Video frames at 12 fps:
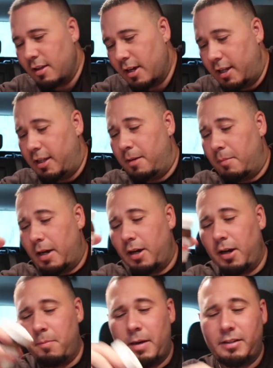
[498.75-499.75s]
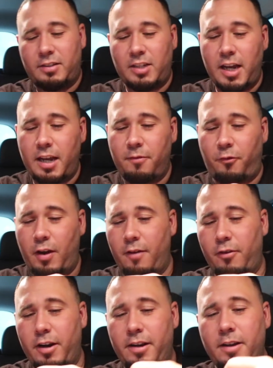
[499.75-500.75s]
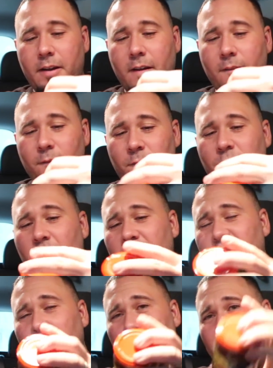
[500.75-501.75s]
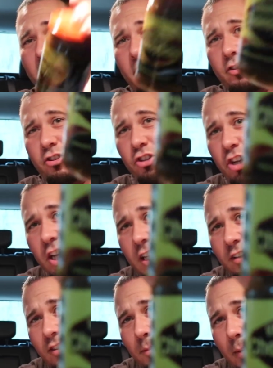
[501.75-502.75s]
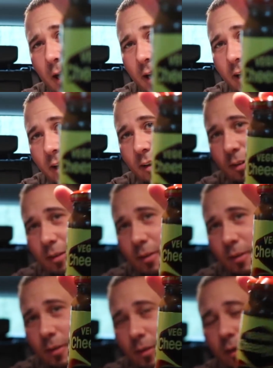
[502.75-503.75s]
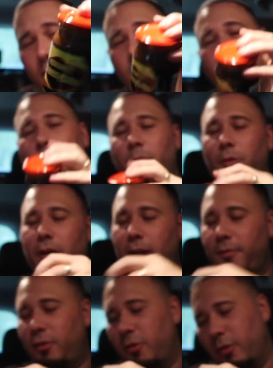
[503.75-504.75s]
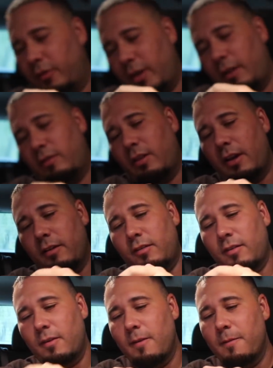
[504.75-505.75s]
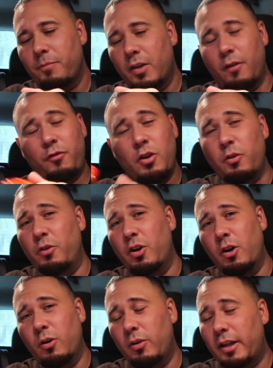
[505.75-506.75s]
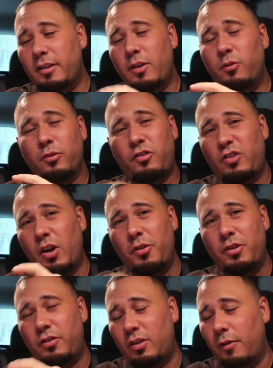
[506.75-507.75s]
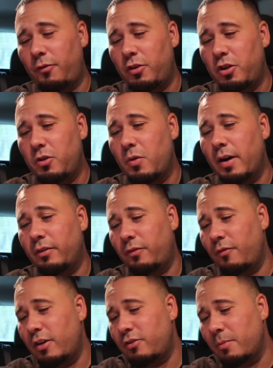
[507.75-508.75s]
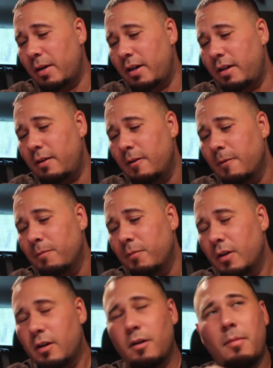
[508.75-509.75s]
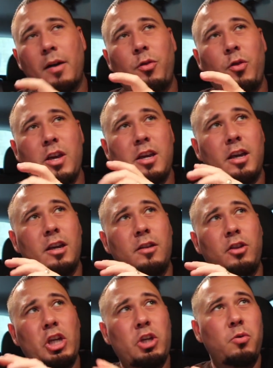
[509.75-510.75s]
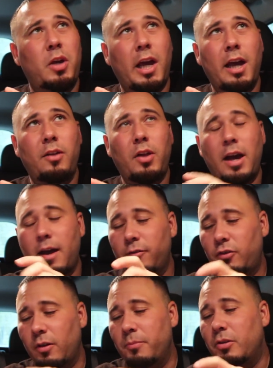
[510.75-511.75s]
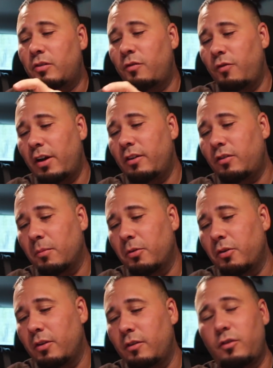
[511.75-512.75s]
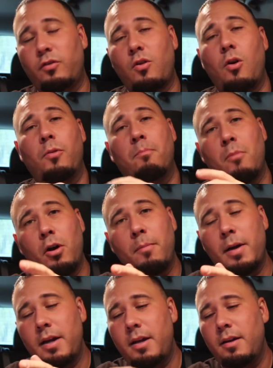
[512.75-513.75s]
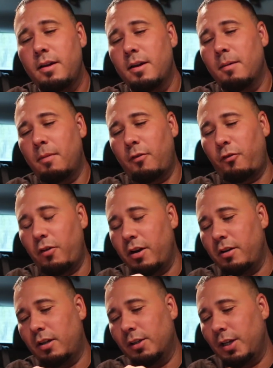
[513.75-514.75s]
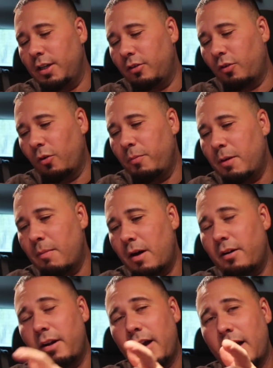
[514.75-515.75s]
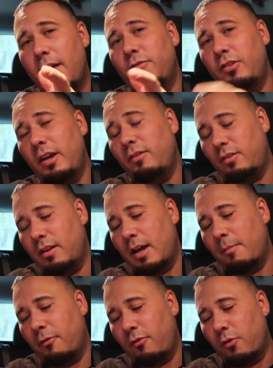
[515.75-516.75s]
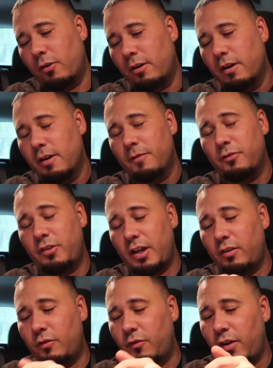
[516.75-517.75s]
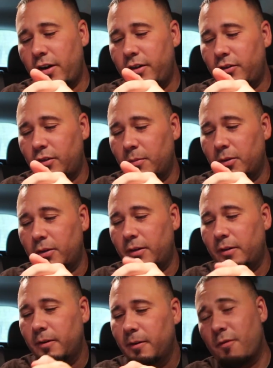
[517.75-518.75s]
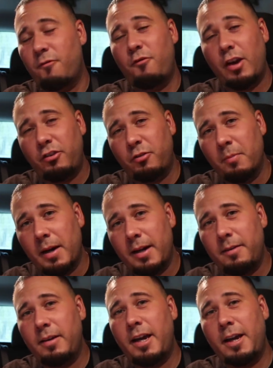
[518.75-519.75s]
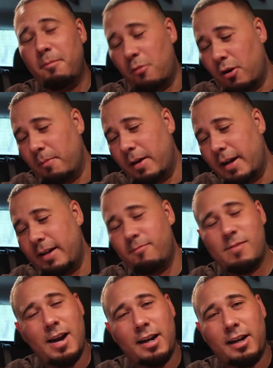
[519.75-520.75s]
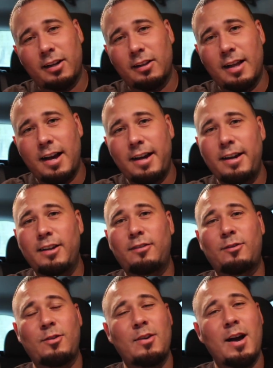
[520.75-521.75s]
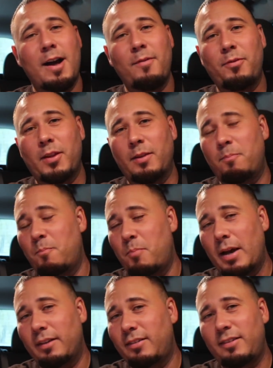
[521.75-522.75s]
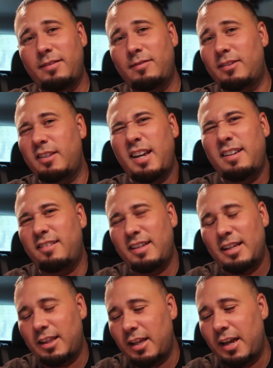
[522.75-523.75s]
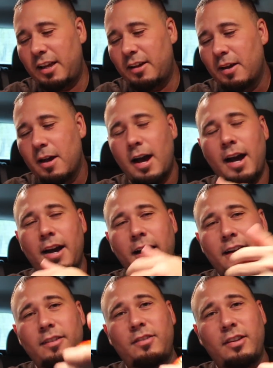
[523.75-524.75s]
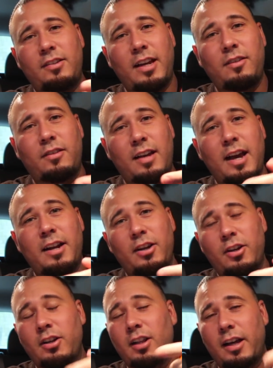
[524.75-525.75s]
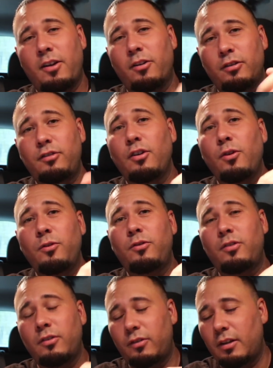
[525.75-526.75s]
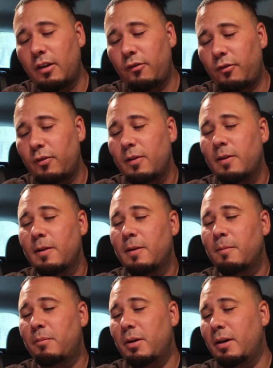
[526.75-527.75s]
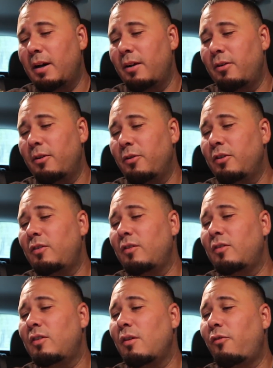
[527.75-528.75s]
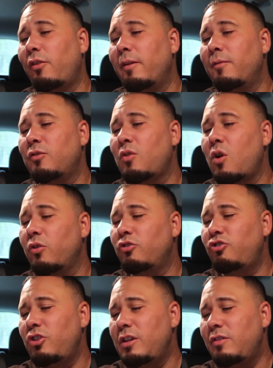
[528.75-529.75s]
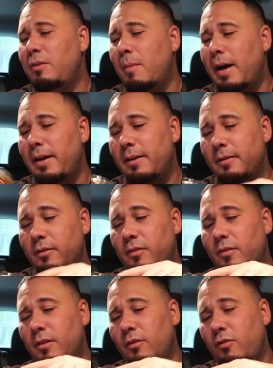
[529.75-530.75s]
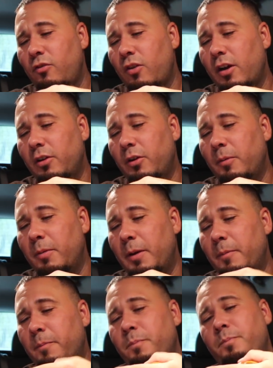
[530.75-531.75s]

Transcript: And then my uh, my second favorite, Vegemite Cheesy Bite. Hold on, we're gonna have to do a taste test. If you don't know, like, they don't sell this stuff in the U S Vegemite, um, I think in the U K they have something that's very similar to this. It's called Marmite. My friend Glenn told me about it, and I have tasted that before. It tastes very similar. Vegemite and Marmite, not gonna lie, it's not the best tasting thing. I, I guess it tastes kind of good, like on toast and stuff. But I don't know, this is different. It's called Cheesy Bite. Let's let's try a little bit.